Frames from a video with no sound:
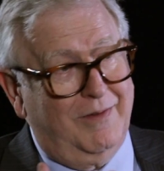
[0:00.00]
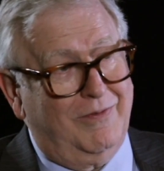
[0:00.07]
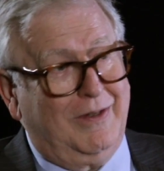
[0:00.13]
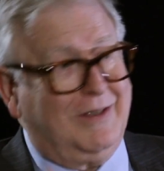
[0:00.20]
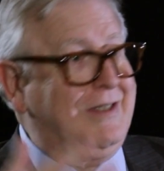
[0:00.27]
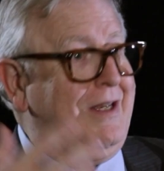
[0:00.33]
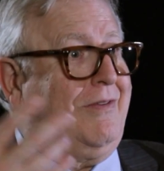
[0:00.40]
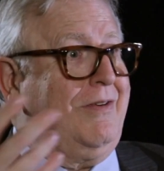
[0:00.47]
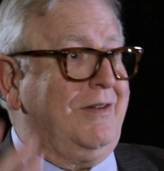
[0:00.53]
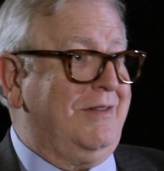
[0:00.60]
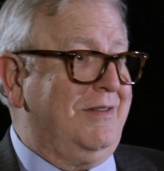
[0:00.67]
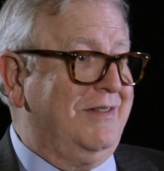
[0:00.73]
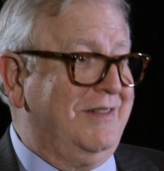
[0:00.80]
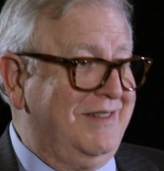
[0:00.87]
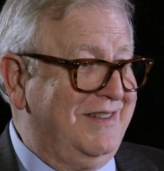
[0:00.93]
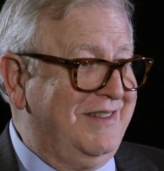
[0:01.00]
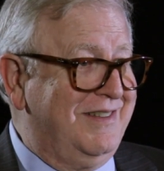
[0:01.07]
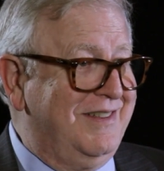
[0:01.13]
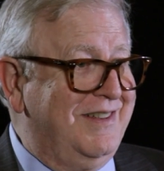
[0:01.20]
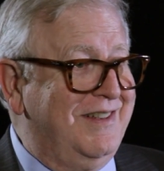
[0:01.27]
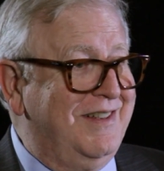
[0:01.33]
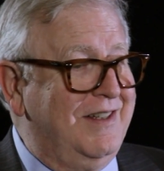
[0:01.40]
philosophical.
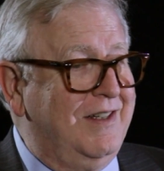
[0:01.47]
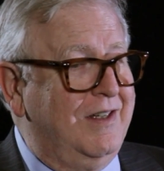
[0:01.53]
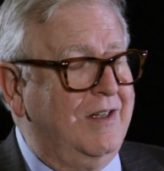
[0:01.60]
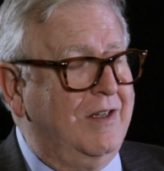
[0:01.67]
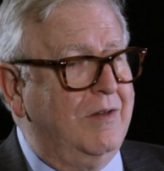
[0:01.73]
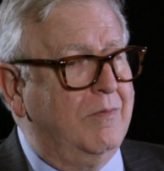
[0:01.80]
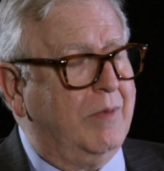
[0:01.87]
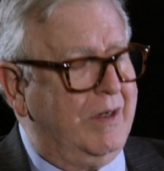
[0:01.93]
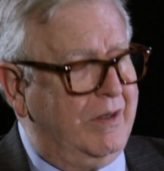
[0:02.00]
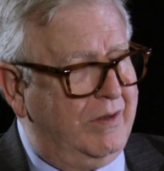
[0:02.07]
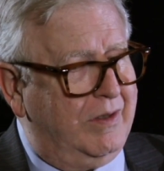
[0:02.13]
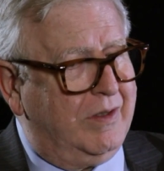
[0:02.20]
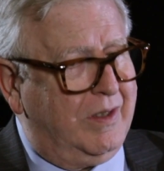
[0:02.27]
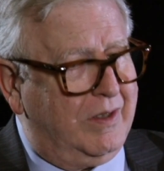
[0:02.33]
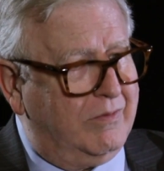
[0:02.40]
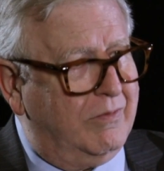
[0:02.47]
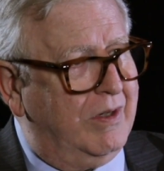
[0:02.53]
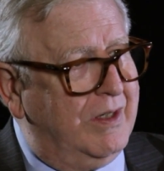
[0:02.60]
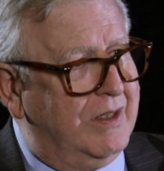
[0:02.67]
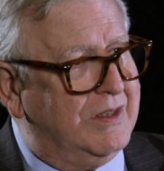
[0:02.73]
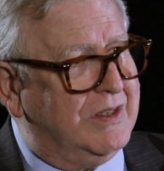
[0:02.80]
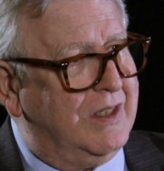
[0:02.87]
But that
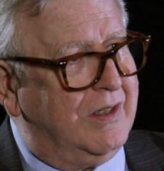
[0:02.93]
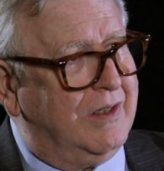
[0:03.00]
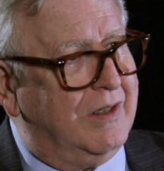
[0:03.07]
really is it.